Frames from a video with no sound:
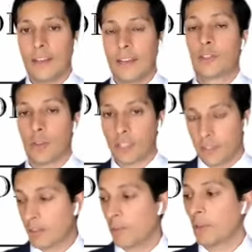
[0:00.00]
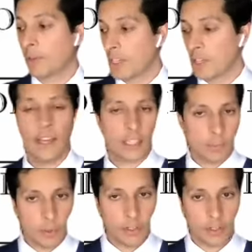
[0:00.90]
a trusted crimmigration
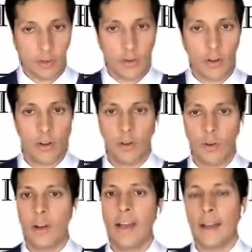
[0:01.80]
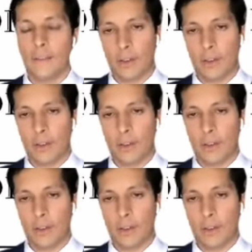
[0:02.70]
expert or have